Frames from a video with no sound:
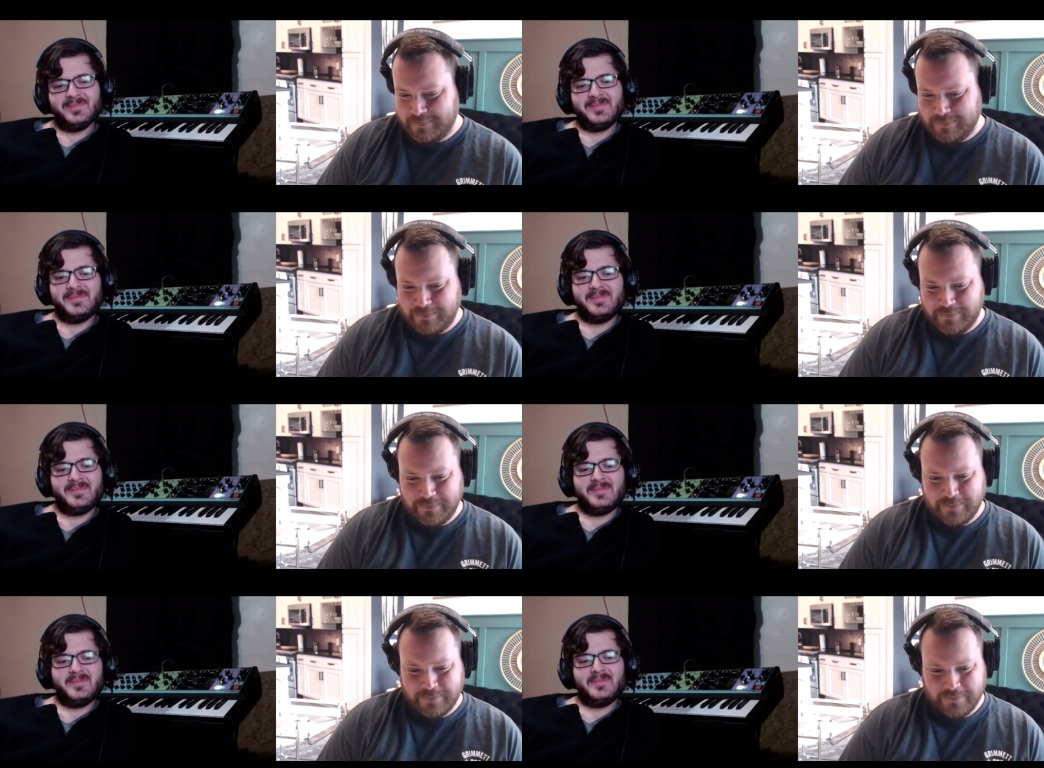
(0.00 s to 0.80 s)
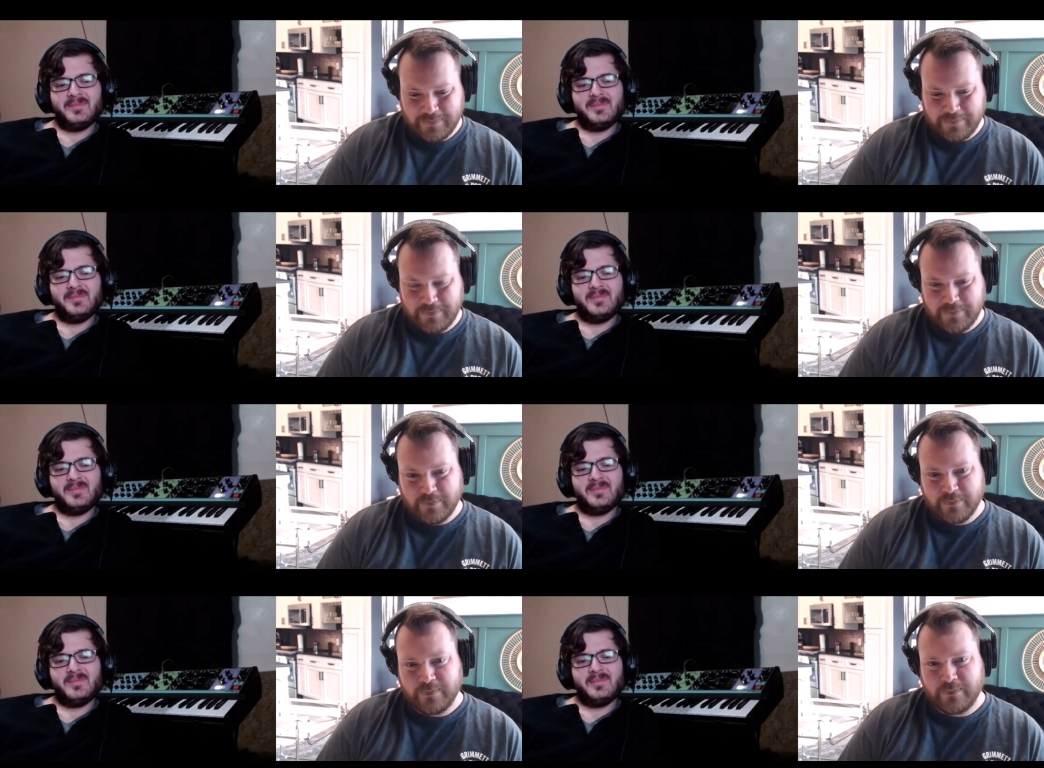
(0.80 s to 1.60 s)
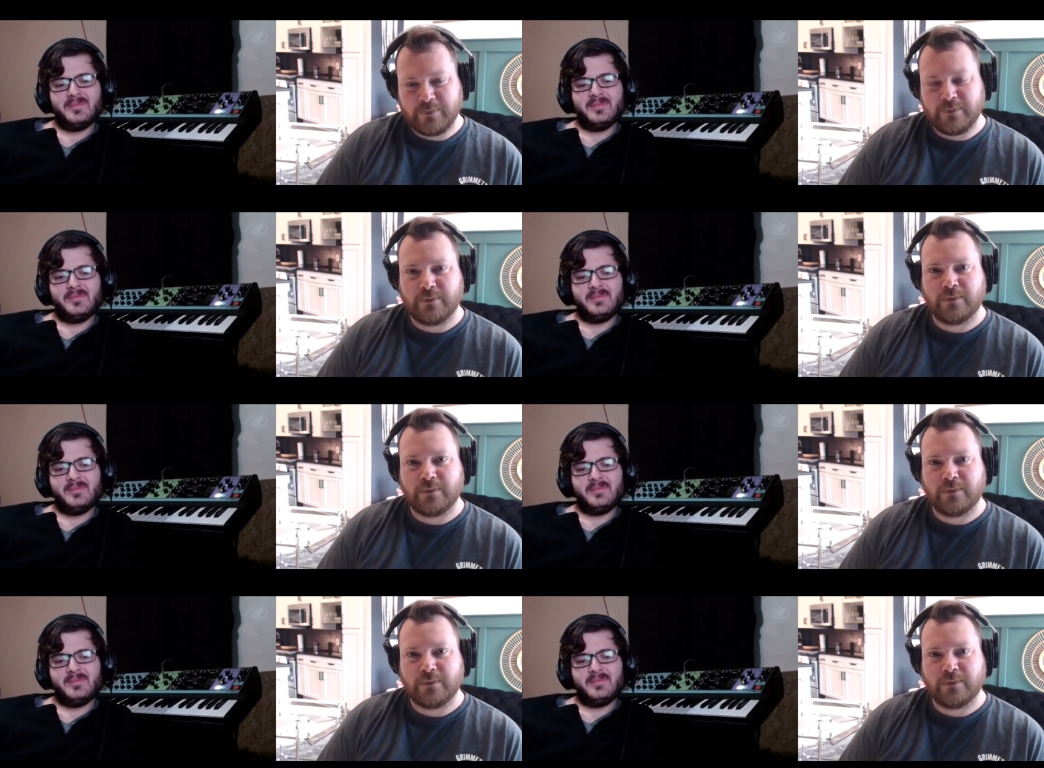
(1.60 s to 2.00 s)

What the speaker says: (silence)